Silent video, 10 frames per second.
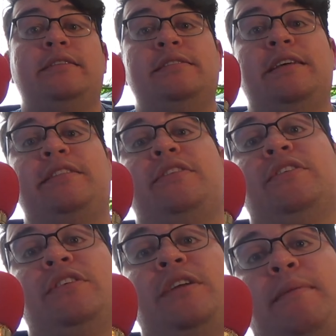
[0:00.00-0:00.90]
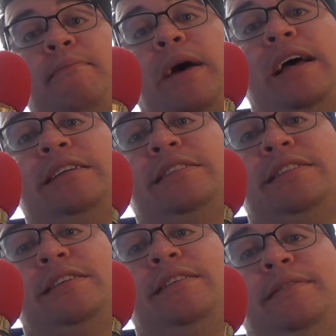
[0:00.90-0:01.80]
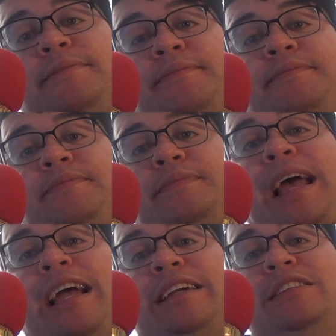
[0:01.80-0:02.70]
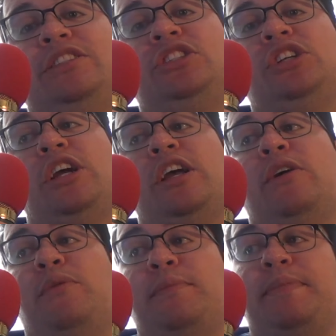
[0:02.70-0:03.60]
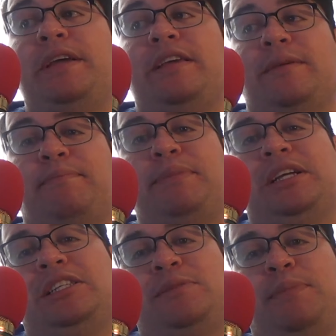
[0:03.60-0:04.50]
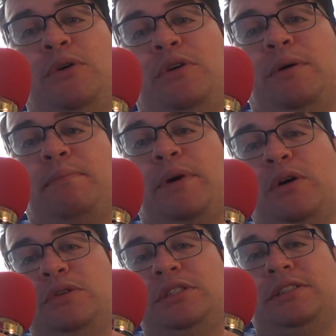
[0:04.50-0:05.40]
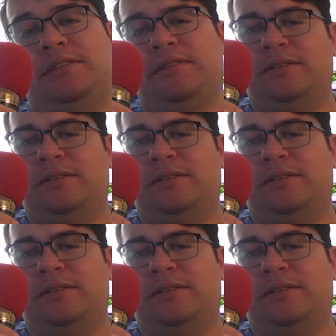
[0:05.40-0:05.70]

The third best package would be the bespoke post.